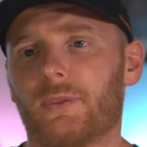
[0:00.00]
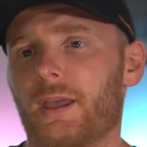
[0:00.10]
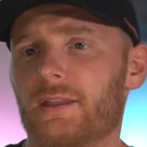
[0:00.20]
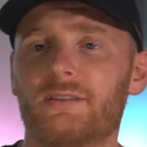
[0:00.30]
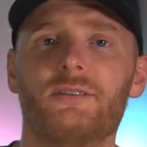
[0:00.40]

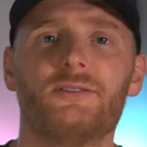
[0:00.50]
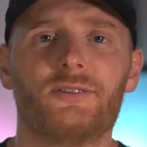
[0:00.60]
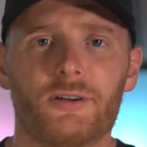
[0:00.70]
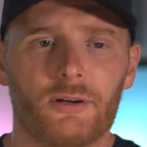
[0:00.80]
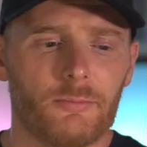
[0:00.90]
and
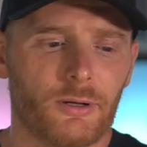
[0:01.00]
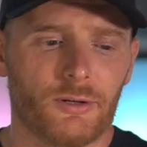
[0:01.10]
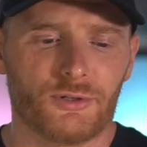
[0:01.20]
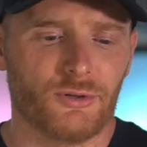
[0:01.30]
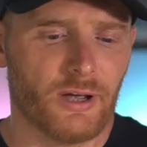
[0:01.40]
easier
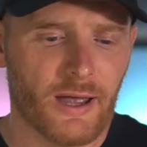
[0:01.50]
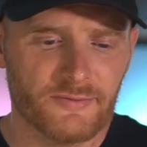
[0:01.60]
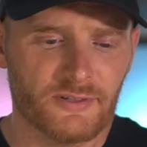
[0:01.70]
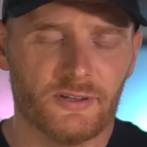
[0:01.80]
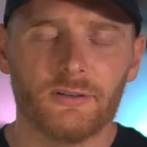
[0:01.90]
because you have
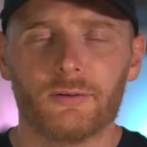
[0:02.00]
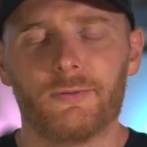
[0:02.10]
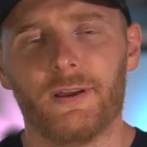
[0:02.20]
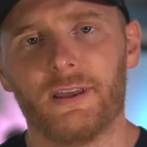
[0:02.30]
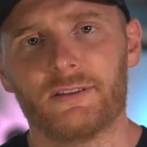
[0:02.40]
this
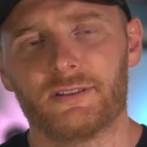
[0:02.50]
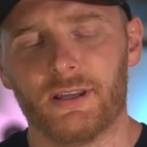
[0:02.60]
interface.